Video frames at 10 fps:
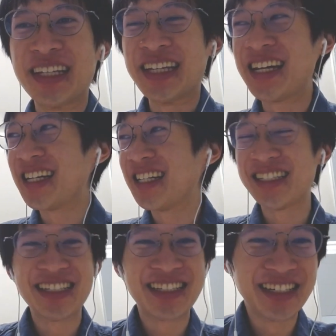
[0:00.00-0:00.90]

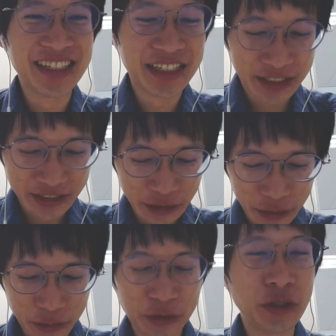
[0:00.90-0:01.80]
Yeah, this is a
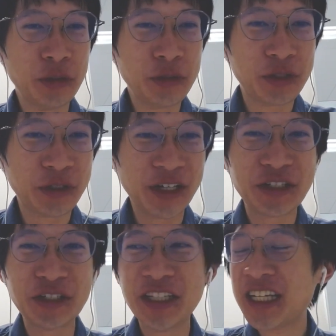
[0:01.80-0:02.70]
huge
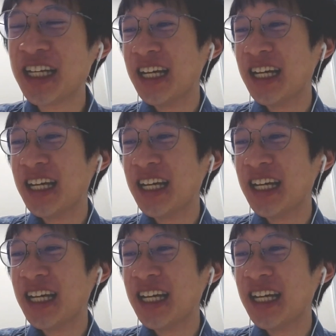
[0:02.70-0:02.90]
question.